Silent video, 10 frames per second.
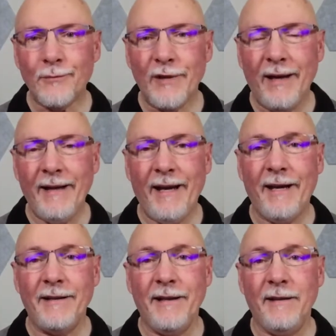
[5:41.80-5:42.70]
I
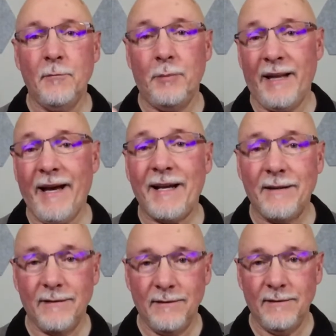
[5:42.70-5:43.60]
had a black
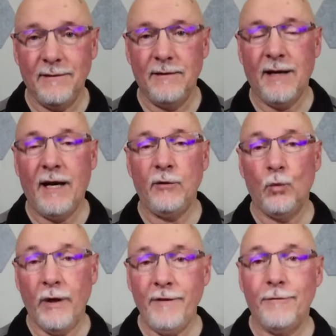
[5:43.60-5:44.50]
on
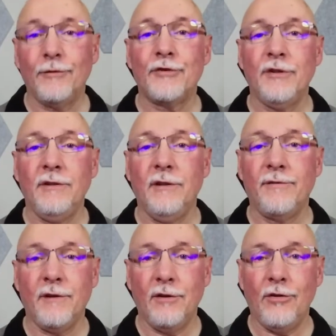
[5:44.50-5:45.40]
white version
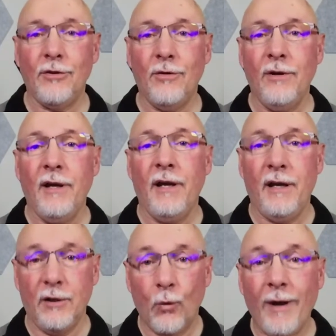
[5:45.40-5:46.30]
of the logo
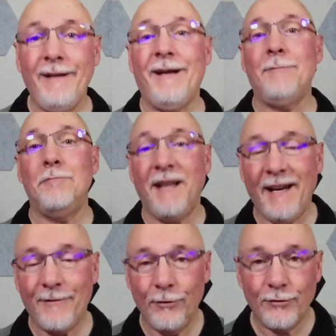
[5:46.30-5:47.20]
and a white on
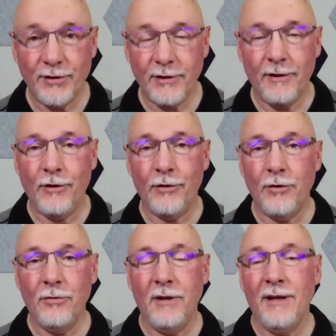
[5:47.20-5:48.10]
black version of the
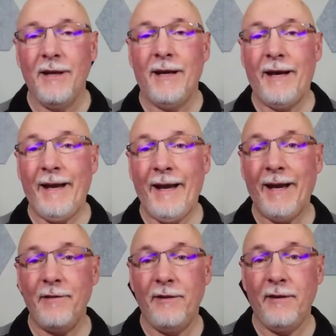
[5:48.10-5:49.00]
logo. I
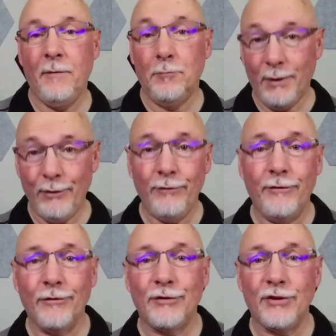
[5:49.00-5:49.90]
had the blue
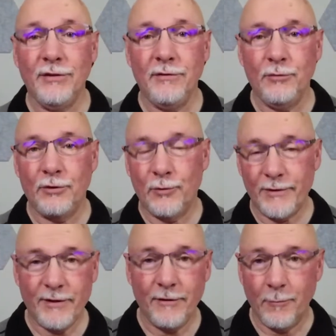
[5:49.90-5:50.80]
version, which
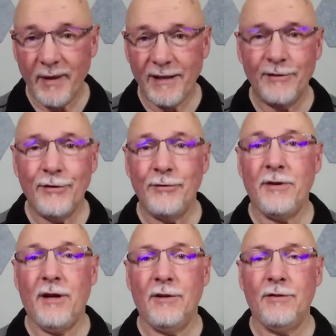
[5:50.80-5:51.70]
was in their Pantone
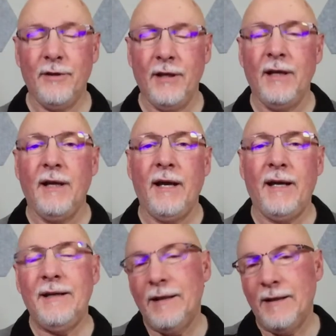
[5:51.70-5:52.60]
color,
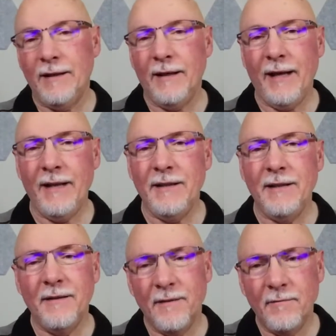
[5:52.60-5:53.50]
and
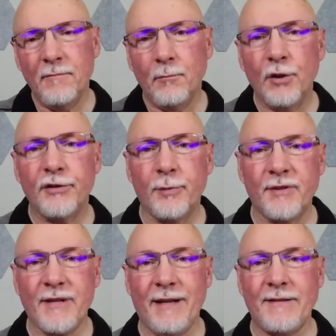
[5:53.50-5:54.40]
multiple
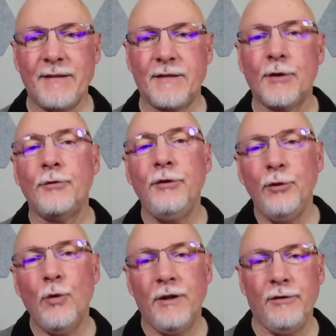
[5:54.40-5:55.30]
sizes. So
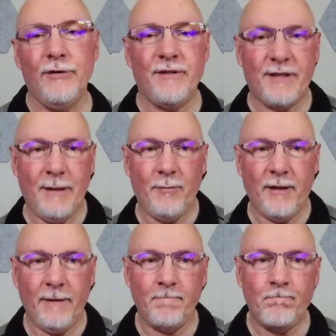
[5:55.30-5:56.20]
you want to do the same thing.